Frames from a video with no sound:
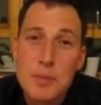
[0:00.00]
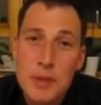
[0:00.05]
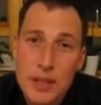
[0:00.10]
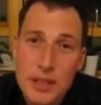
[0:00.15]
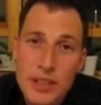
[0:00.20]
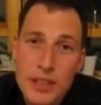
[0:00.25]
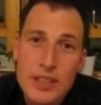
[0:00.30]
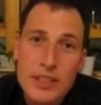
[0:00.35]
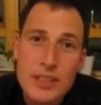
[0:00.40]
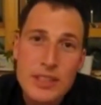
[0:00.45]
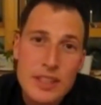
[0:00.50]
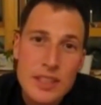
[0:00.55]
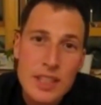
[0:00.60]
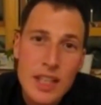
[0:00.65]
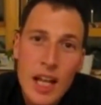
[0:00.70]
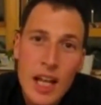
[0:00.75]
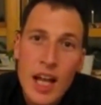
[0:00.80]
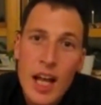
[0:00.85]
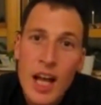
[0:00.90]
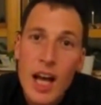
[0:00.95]
Peter.
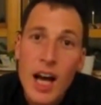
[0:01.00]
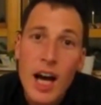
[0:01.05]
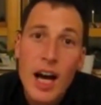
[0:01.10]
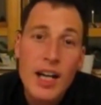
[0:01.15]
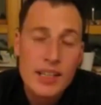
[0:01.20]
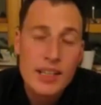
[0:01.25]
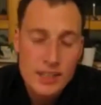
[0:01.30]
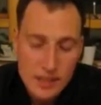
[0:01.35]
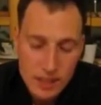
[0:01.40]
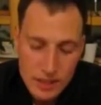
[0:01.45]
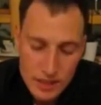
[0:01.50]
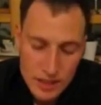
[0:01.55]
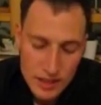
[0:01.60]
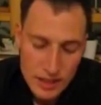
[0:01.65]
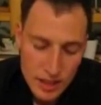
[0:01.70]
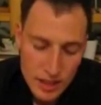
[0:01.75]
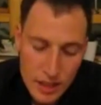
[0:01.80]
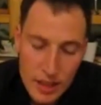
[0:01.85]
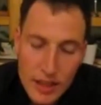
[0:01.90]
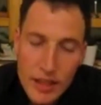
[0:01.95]
I studied
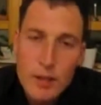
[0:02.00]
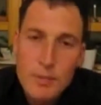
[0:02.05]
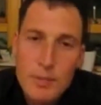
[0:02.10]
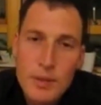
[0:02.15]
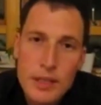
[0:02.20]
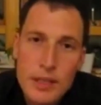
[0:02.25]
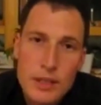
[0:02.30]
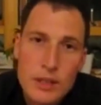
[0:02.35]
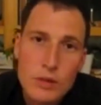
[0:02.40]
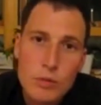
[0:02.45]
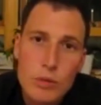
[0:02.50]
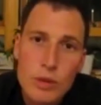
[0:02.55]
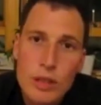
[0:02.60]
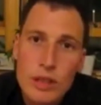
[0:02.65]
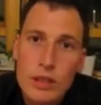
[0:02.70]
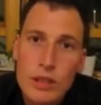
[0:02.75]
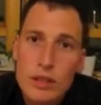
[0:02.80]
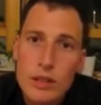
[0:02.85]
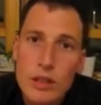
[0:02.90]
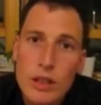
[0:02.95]
Arabic
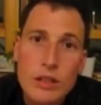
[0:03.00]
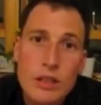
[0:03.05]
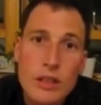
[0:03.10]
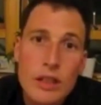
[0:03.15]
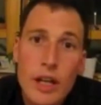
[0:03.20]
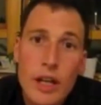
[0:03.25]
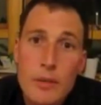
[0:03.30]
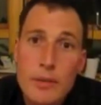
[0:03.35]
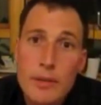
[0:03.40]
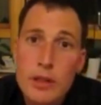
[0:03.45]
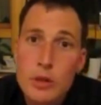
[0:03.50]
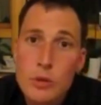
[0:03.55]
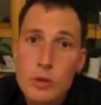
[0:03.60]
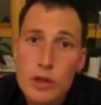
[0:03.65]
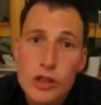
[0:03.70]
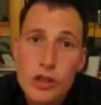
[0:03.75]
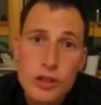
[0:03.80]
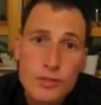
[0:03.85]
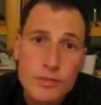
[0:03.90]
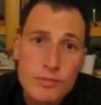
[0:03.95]
with London Arabic
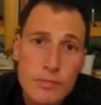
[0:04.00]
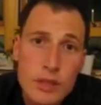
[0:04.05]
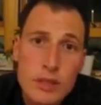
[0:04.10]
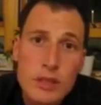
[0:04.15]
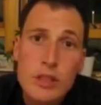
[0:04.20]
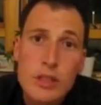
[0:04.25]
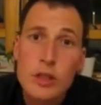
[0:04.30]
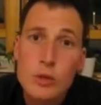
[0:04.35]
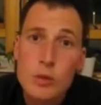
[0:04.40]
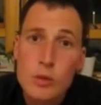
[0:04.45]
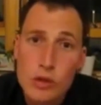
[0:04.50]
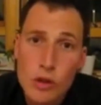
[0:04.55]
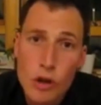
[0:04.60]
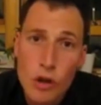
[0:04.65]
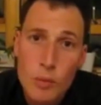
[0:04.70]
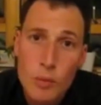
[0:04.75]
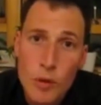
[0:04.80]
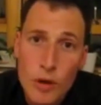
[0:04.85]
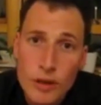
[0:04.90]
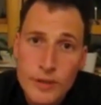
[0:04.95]
tuition. My teacher was
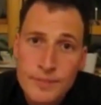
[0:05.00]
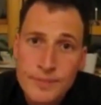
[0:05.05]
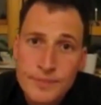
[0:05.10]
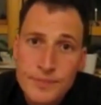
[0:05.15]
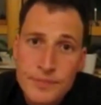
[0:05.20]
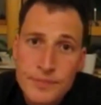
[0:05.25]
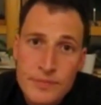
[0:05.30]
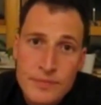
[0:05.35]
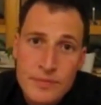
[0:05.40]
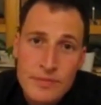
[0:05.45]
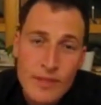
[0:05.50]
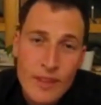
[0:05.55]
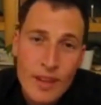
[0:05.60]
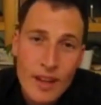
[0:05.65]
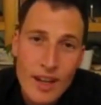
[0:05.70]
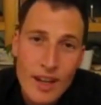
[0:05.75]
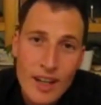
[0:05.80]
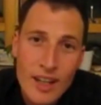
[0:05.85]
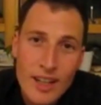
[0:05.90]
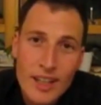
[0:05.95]
Omar.
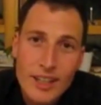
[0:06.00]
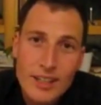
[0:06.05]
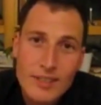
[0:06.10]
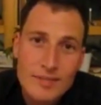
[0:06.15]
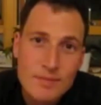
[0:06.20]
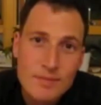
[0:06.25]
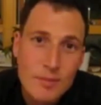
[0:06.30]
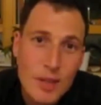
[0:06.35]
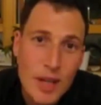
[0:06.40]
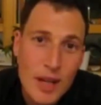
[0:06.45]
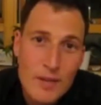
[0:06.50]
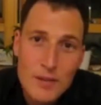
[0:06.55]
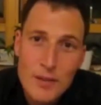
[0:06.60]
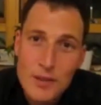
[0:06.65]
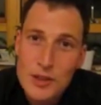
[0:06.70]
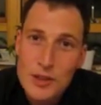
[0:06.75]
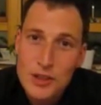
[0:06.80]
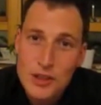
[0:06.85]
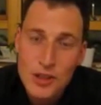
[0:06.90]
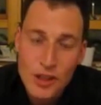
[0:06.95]
When I
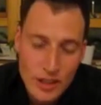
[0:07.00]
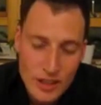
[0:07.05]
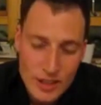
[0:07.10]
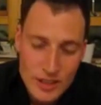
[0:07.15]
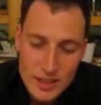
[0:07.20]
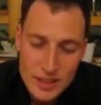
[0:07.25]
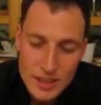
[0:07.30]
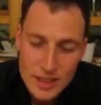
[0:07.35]
first started,